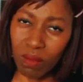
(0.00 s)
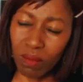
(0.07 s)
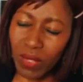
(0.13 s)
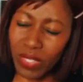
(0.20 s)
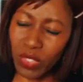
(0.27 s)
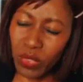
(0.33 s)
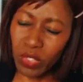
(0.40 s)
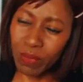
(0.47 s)

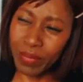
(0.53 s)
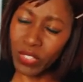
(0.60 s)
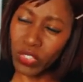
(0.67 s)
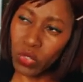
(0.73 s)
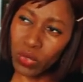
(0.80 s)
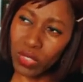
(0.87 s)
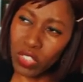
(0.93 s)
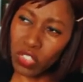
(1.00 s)
And you're going to be
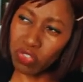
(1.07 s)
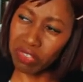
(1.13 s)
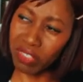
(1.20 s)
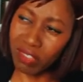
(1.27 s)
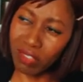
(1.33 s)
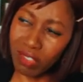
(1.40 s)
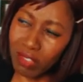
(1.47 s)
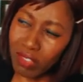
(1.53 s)
so
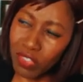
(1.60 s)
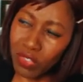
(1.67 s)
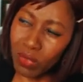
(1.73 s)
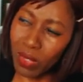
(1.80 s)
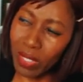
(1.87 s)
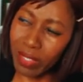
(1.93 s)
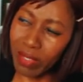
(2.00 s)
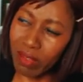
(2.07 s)
disgruntled,
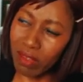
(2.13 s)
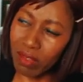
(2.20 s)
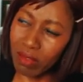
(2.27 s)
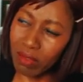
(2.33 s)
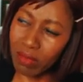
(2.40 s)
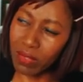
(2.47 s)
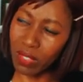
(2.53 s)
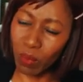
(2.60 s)
like
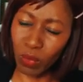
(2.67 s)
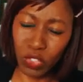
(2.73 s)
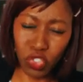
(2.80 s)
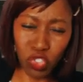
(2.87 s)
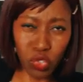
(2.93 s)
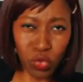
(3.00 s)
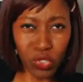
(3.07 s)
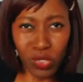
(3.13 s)
someone
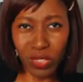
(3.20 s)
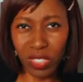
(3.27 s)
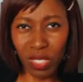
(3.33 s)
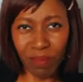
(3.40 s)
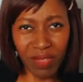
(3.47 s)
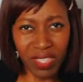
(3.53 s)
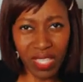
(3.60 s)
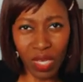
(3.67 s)
sold you
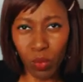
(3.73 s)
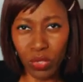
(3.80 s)
something that